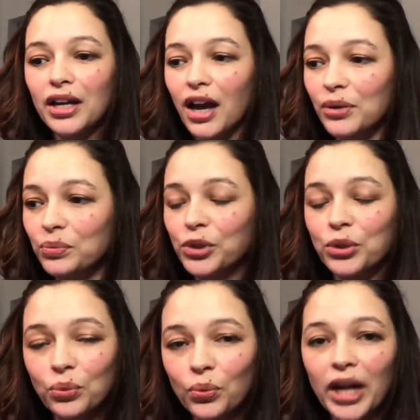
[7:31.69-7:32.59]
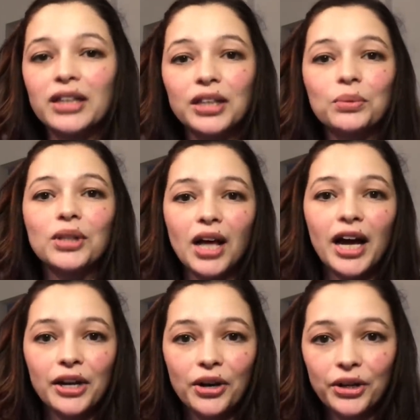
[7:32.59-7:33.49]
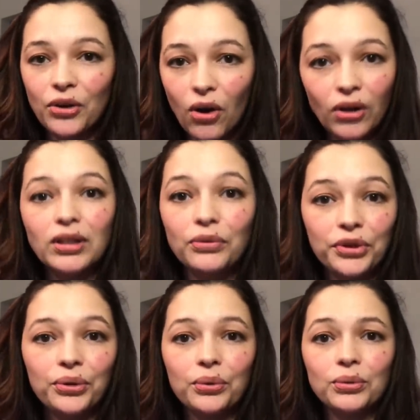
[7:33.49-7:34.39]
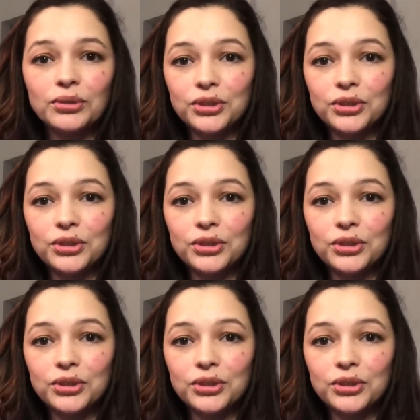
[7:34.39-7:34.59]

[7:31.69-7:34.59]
I directly rely on all of you